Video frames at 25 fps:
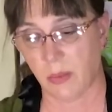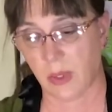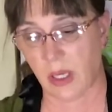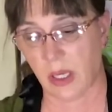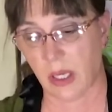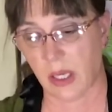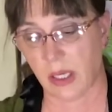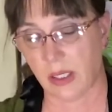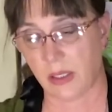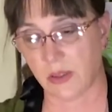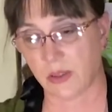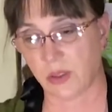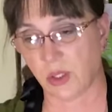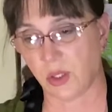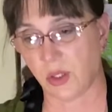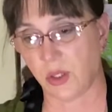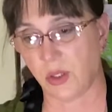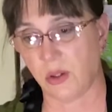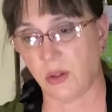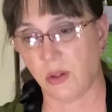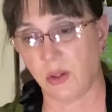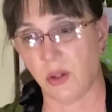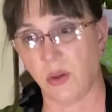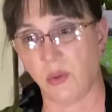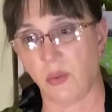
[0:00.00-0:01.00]
And it's a
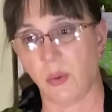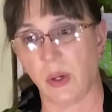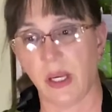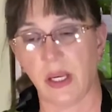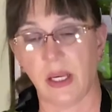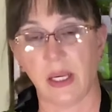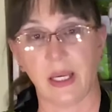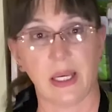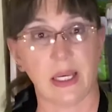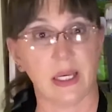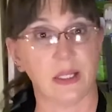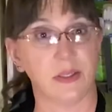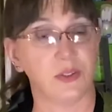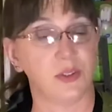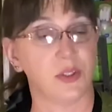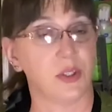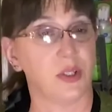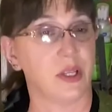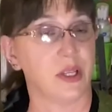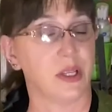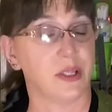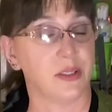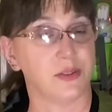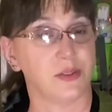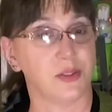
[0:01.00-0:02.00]
good way again to
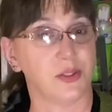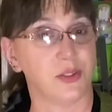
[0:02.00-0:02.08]
get